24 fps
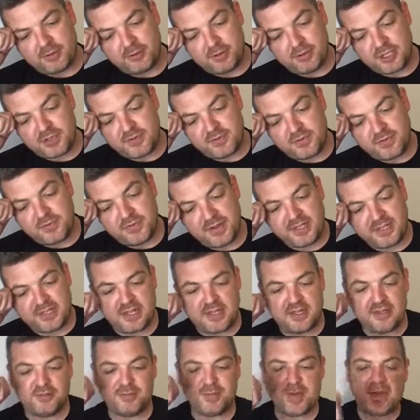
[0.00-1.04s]
Question from
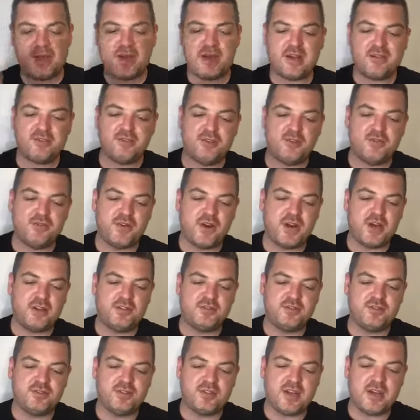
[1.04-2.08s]
Victor is, may I ask your
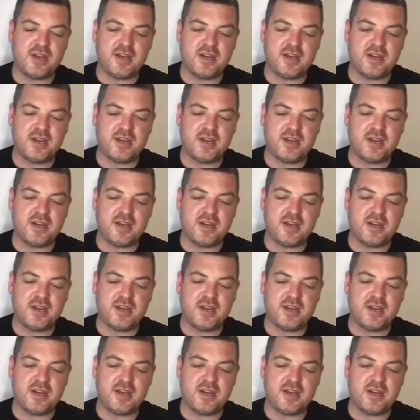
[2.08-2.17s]
advice